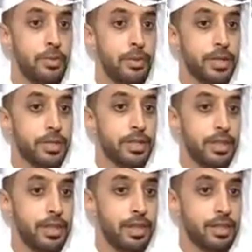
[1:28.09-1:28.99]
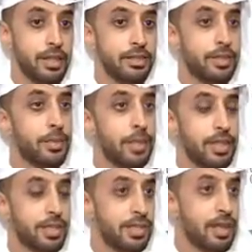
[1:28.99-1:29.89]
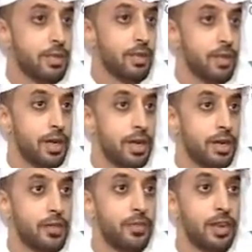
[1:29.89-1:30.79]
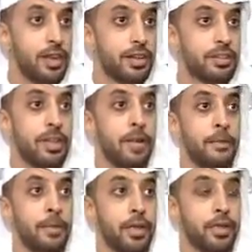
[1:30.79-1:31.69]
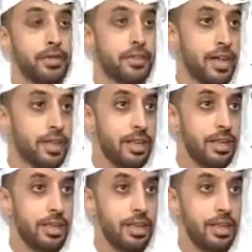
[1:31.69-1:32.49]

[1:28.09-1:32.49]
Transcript: But that does not mean that's the end of the line as far as understanding